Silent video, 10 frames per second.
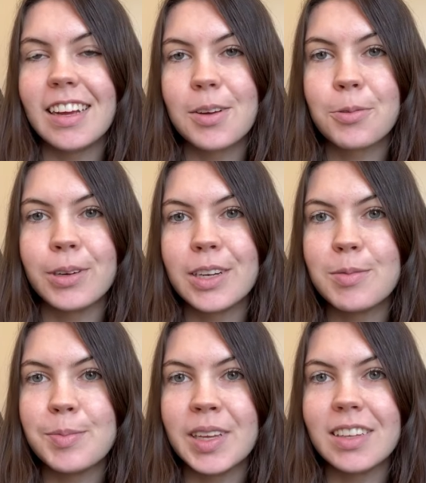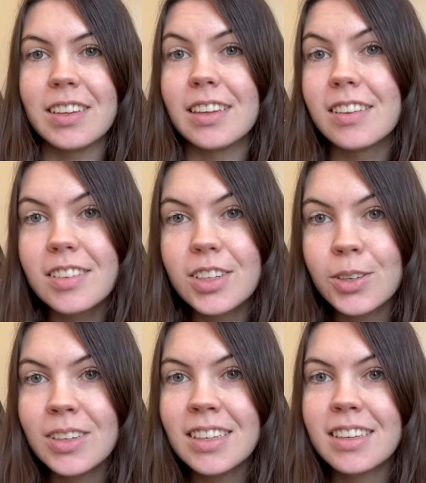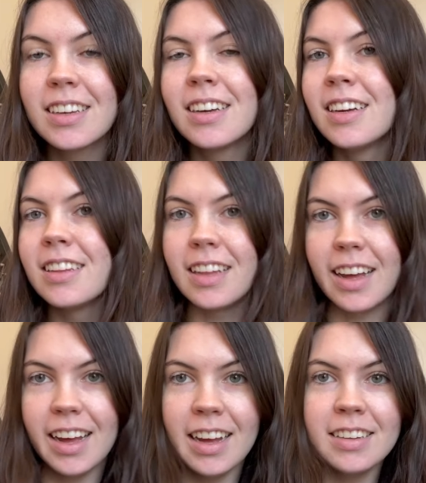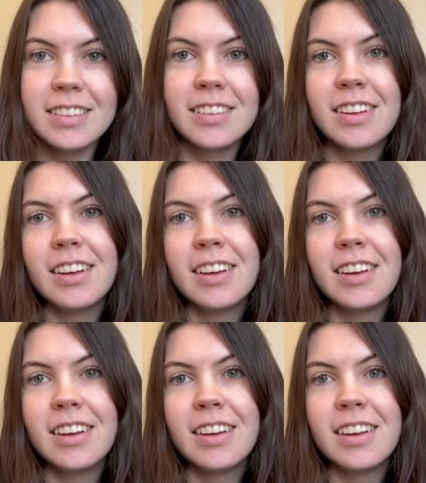I'm going to be making his tunic, the hat,